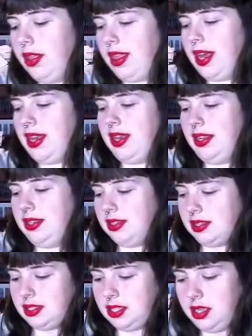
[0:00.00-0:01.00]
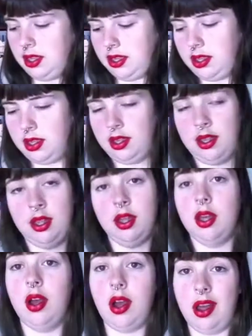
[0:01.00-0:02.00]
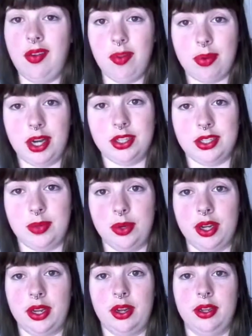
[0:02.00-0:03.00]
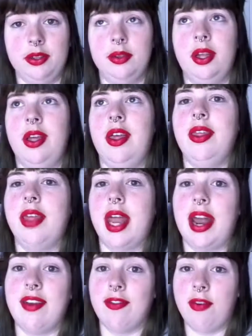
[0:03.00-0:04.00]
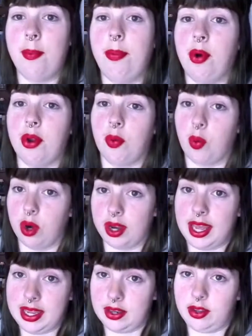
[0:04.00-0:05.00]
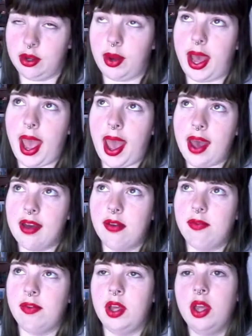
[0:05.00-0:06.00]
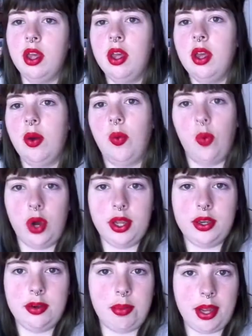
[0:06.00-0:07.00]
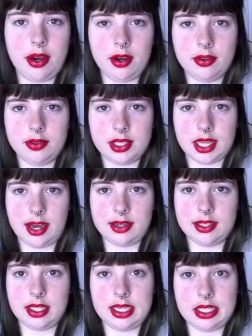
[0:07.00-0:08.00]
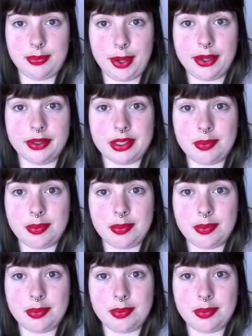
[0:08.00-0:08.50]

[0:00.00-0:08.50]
that is all of the projects I'm working on that I've put work into. I have one pair of socks, the Speckled